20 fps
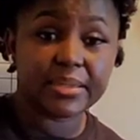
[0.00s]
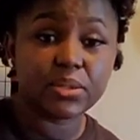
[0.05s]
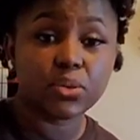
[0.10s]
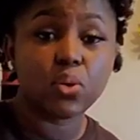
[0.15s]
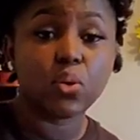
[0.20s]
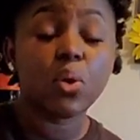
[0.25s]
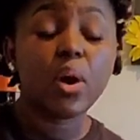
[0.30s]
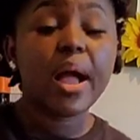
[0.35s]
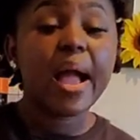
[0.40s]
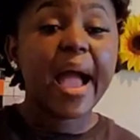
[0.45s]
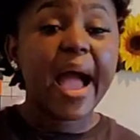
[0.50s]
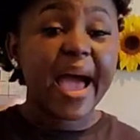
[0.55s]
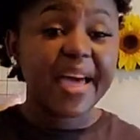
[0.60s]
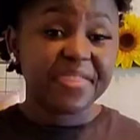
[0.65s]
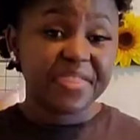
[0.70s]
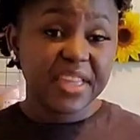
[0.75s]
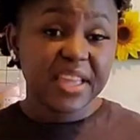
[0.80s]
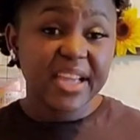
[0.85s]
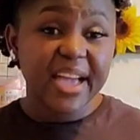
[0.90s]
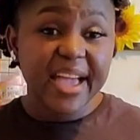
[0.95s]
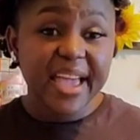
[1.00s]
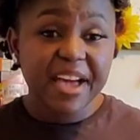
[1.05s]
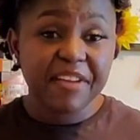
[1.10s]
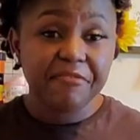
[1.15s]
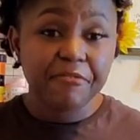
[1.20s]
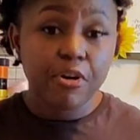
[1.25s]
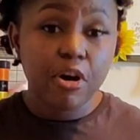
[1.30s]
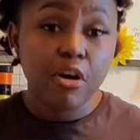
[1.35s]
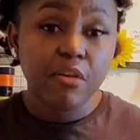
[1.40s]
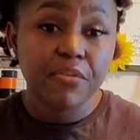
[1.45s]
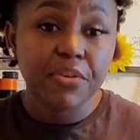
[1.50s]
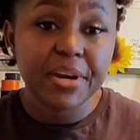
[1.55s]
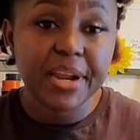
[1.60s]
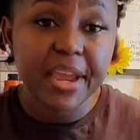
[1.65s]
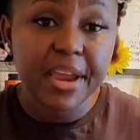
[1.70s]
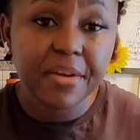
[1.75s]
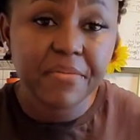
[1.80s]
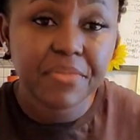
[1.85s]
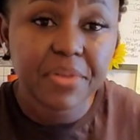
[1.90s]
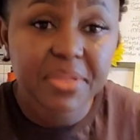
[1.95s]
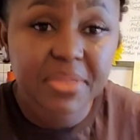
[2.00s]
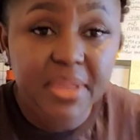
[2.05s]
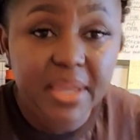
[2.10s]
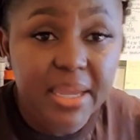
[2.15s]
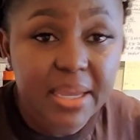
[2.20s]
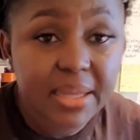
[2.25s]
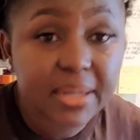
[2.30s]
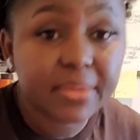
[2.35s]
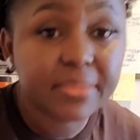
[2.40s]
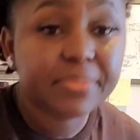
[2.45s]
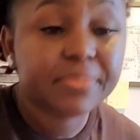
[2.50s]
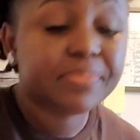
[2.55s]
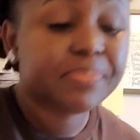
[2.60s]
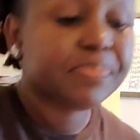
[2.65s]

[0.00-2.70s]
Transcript: So I think I have covered everything.